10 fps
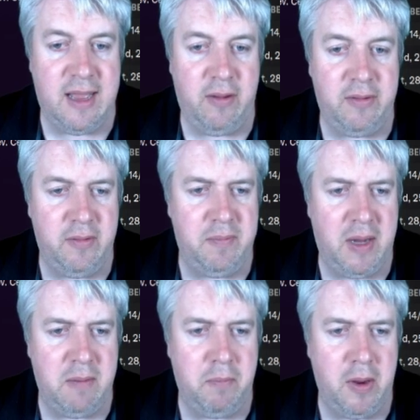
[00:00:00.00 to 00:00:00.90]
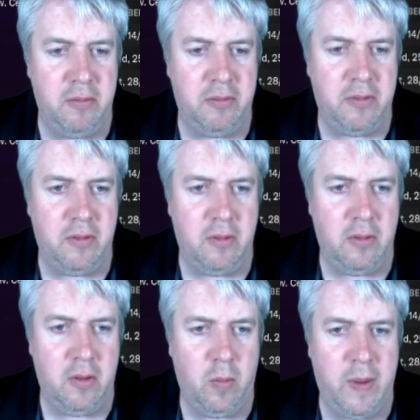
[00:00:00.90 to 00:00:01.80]
there, I think we played both
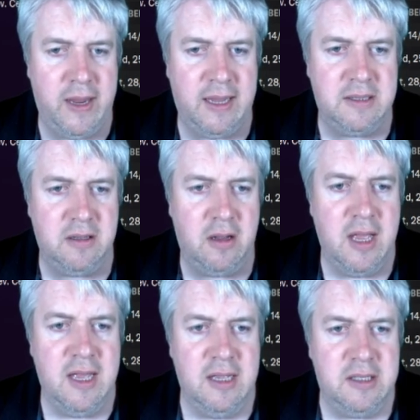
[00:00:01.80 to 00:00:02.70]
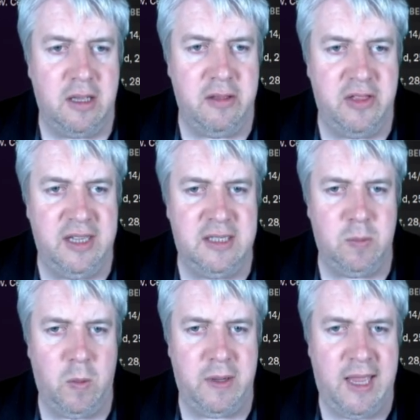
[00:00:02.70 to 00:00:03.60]
away games. So
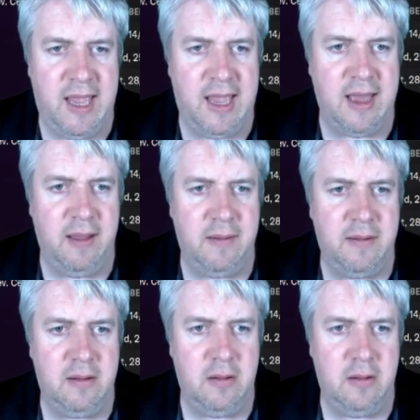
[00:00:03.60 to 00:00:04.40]
this one here